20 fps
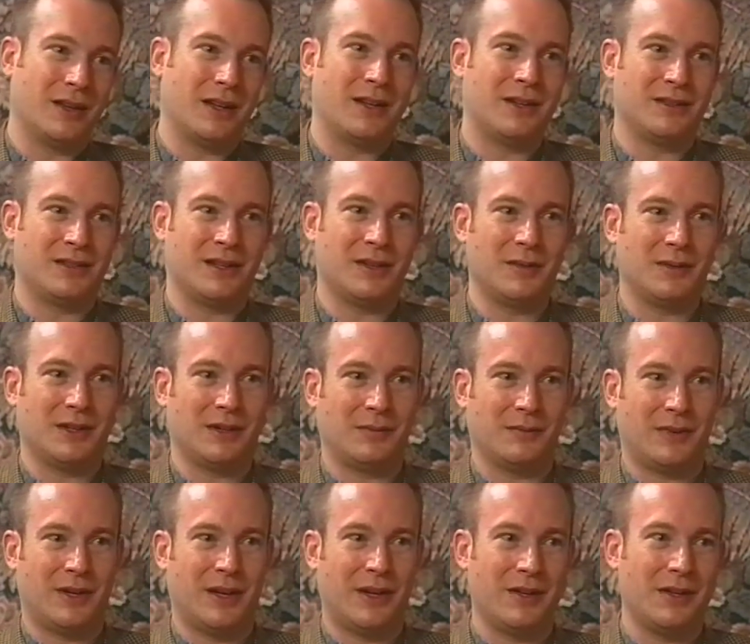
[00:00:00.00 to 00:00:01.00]
A lot of times I'll oh.
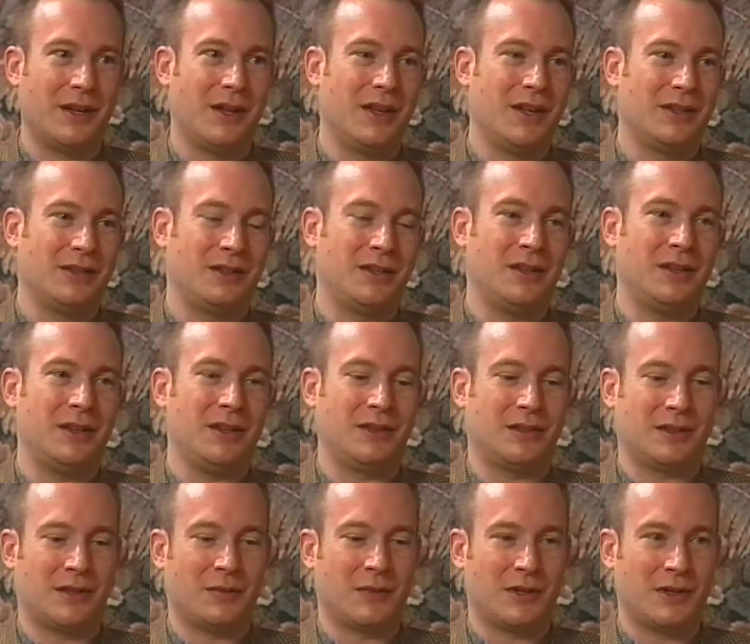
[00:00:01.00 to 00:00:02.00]
buy CDs
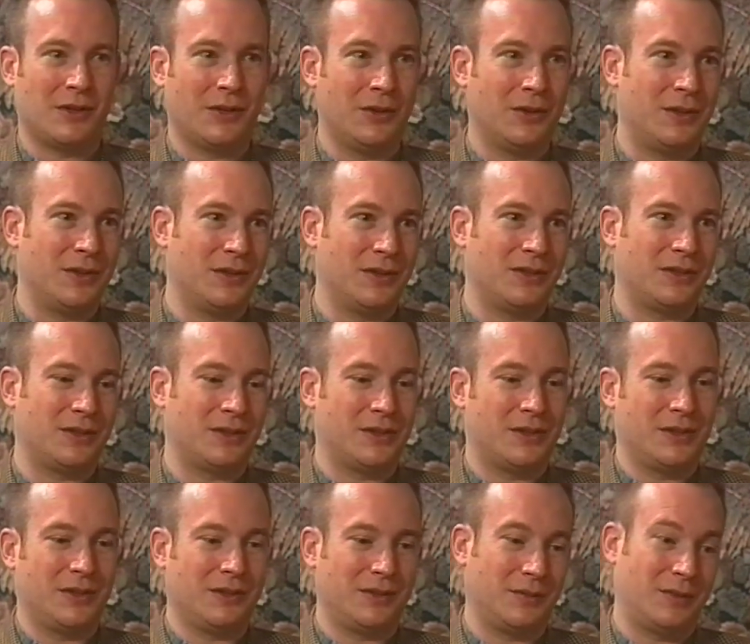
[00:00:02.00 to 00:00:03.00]
because I want to learn a
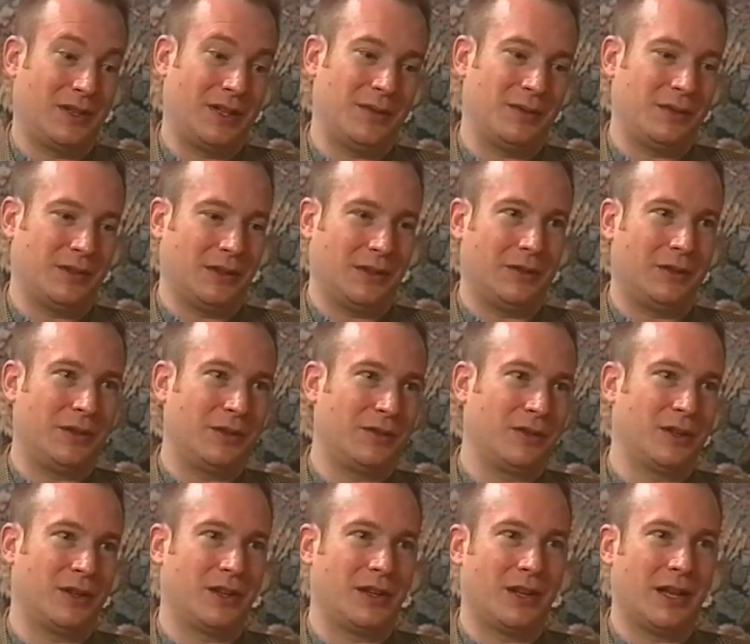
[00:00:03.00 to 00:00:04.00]
song. Sometimes I'll look
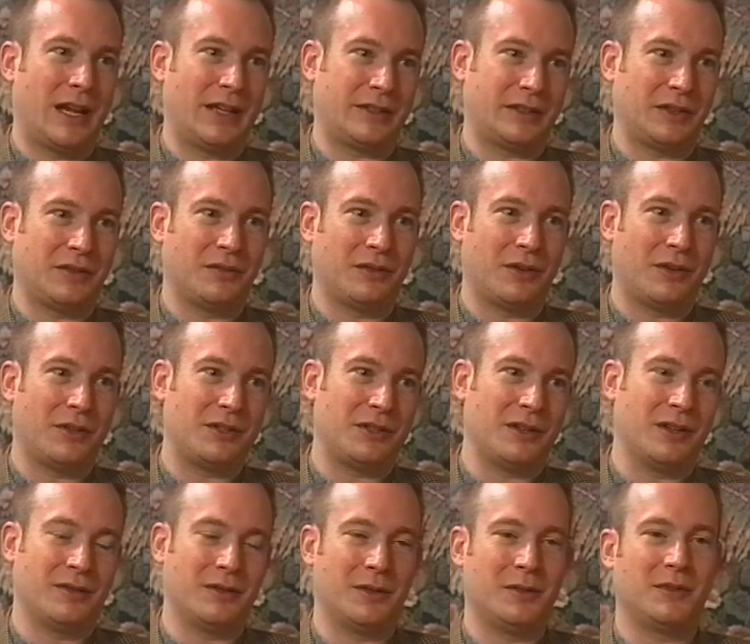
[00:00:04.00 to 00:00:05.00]
for a classic
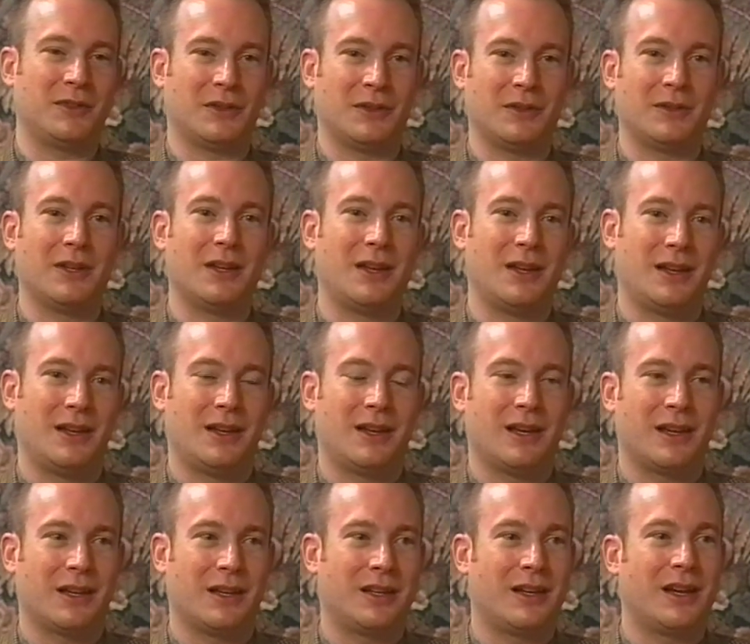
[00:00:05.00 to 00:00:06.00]
version of it. So
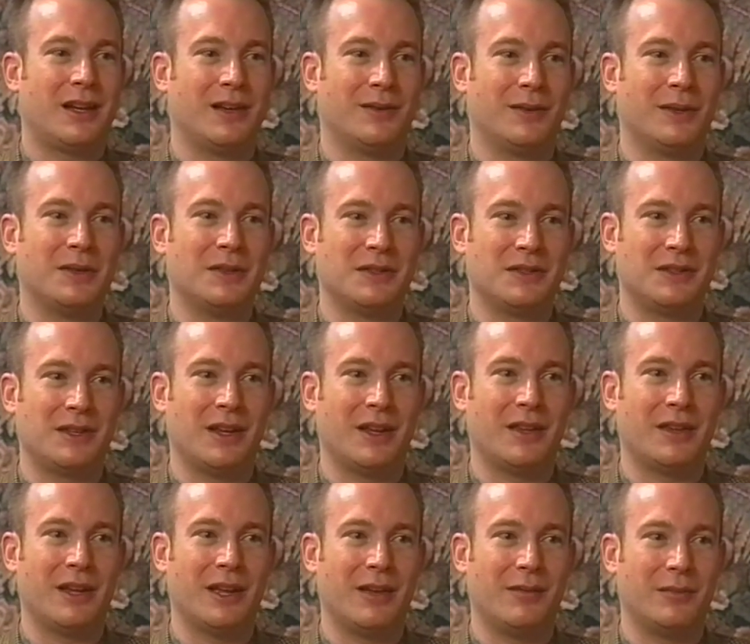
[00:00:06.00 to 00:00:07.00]
I can kind of
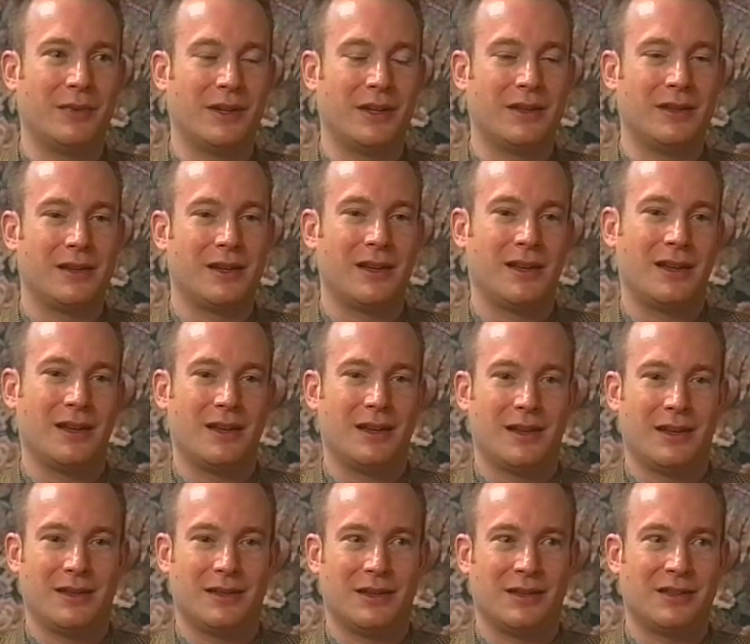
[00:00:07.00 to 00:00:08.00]
understand that, but
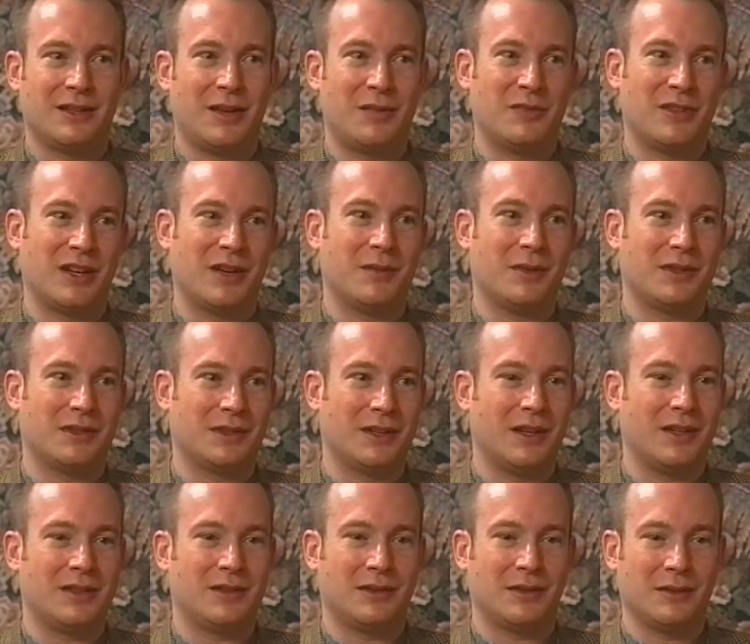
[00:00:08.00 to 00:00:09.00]
at the same time, it's
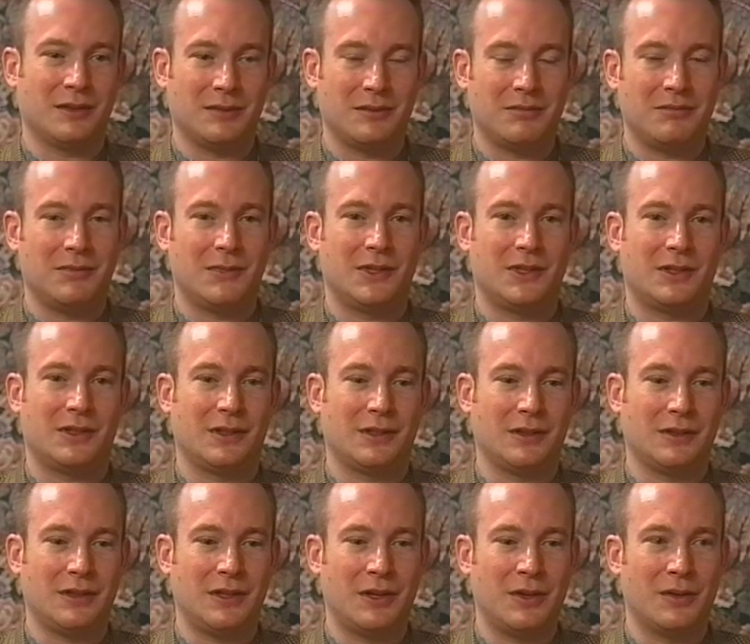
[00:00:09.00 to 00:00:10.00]
nice to
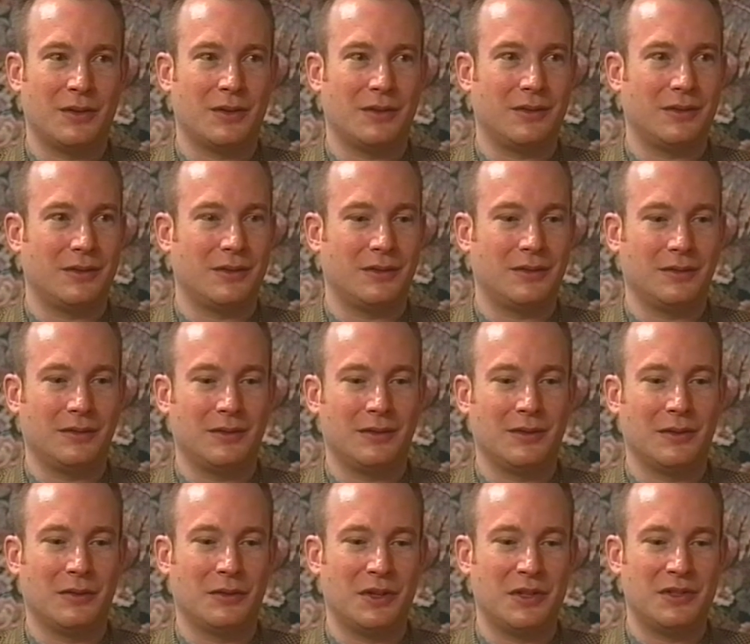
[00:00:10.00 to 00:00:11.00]
to hear
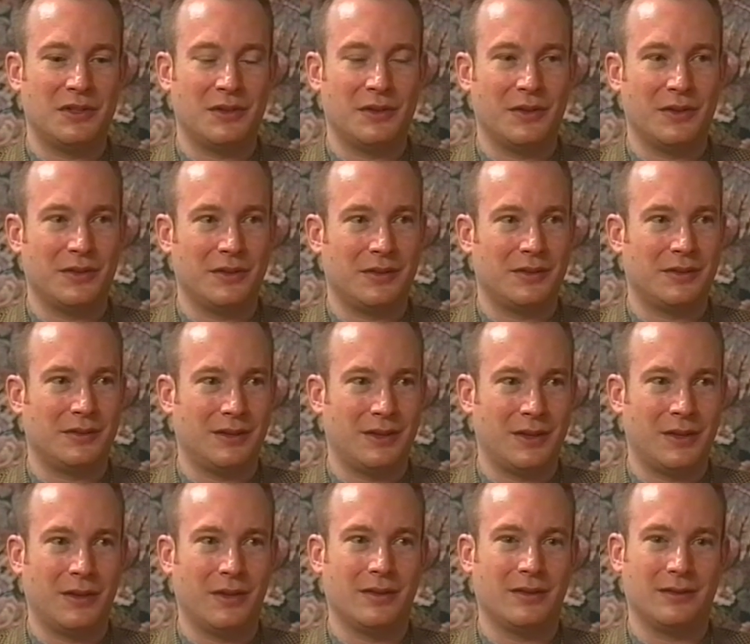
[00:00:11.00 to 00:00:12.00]
originals and
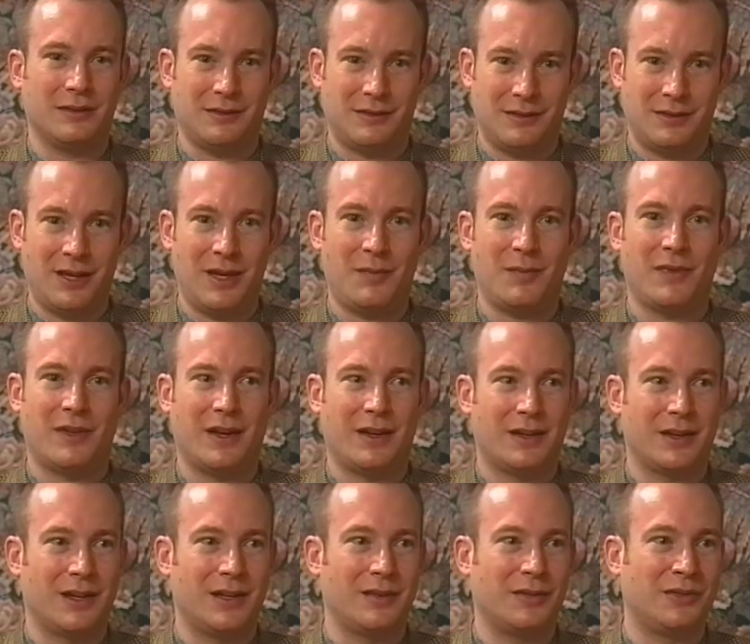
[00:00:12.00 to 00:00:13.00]
you know keep
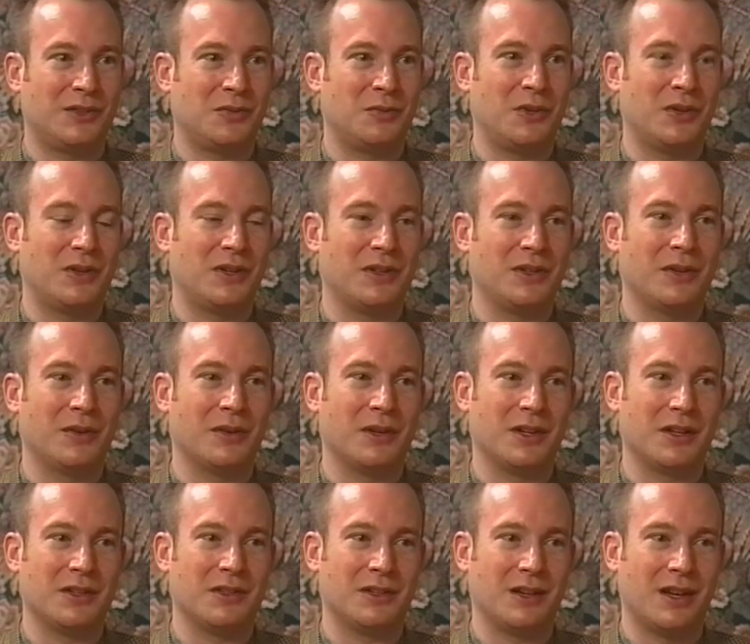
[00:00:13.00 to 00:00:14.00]
that kind of spirit
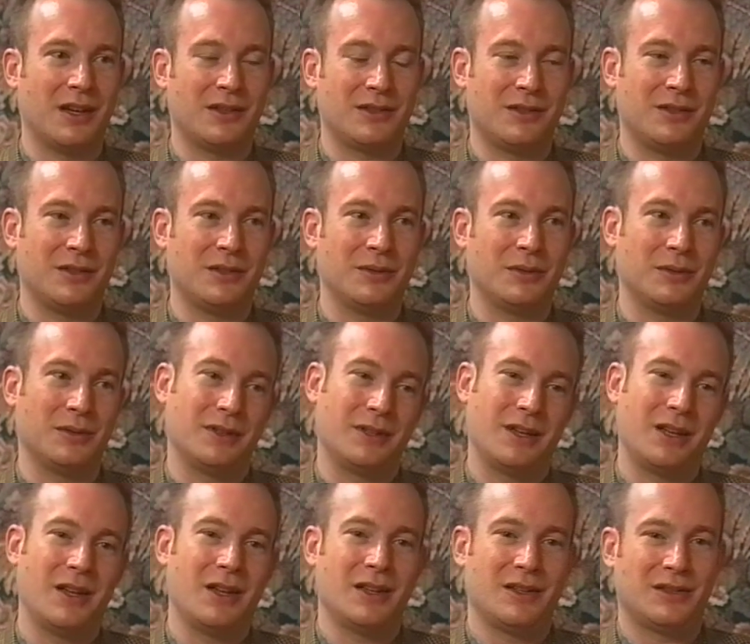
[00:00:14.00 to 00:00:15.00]
going in right. jazz too.
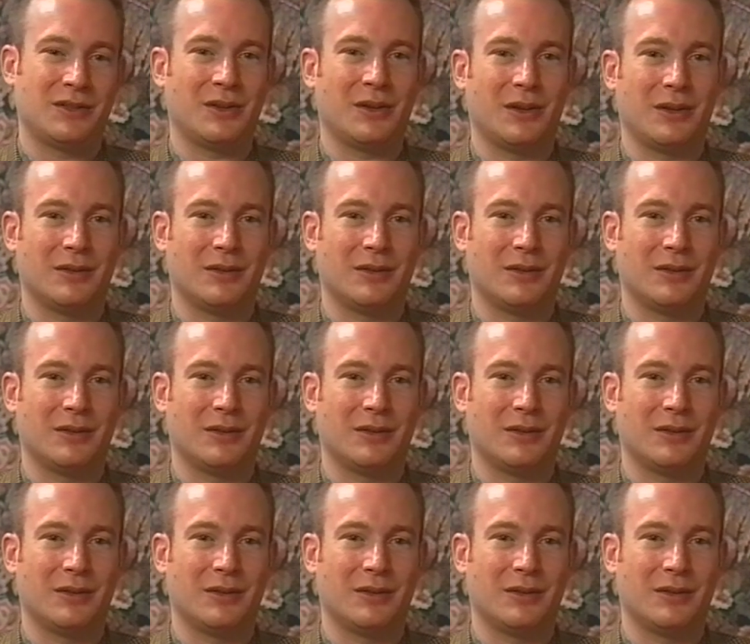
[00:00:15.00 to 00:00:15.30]
So.